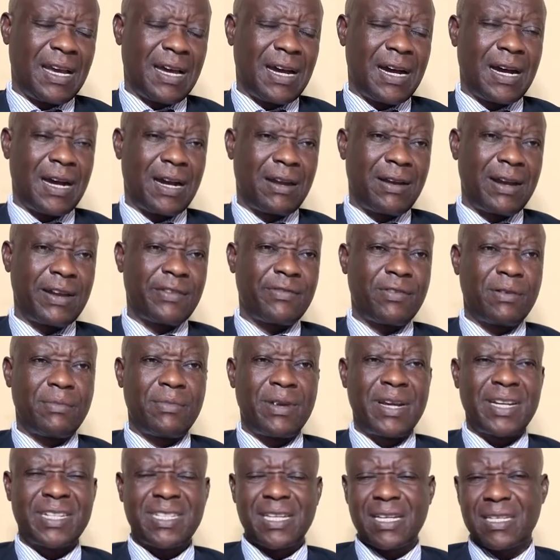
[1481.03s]
right from
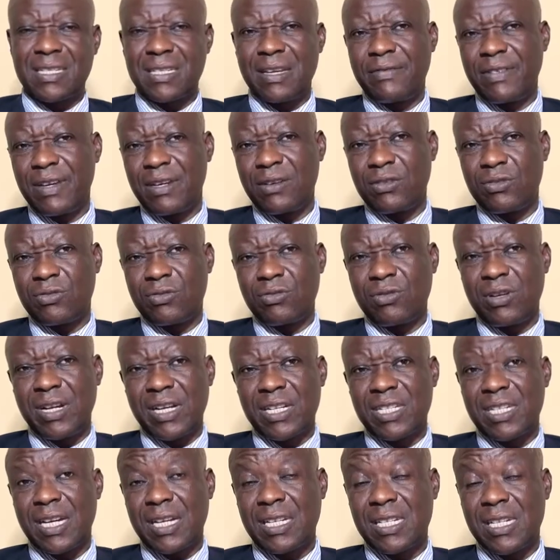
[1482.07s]
lecture 7 to
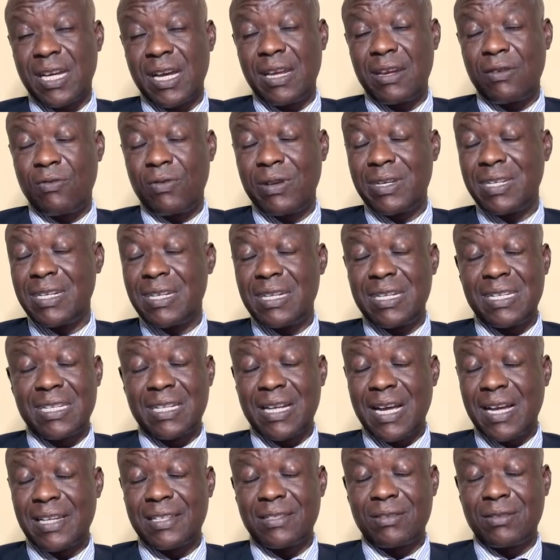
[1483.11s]
lecture 10, we did
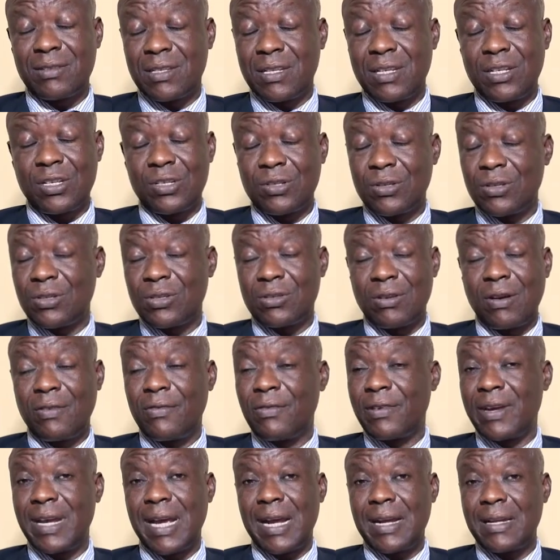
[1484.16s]
discuss those issues
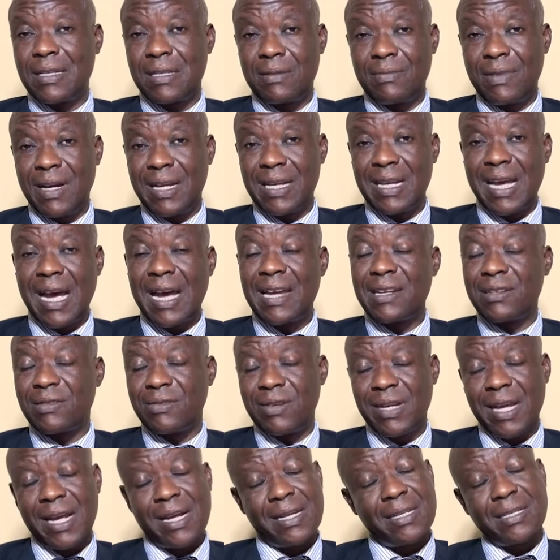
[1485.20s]
of realism and
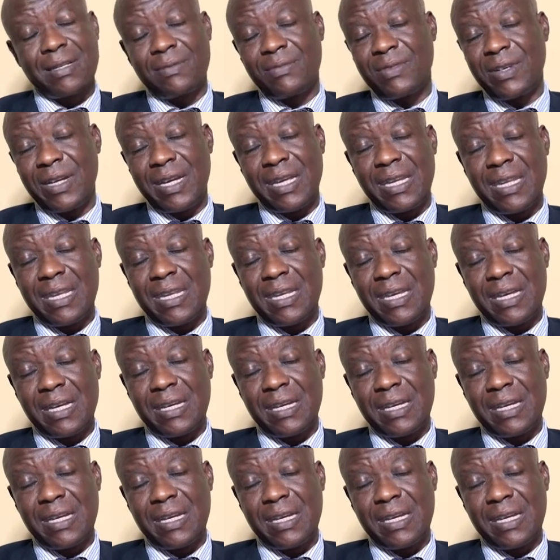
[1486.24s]
anti-realism in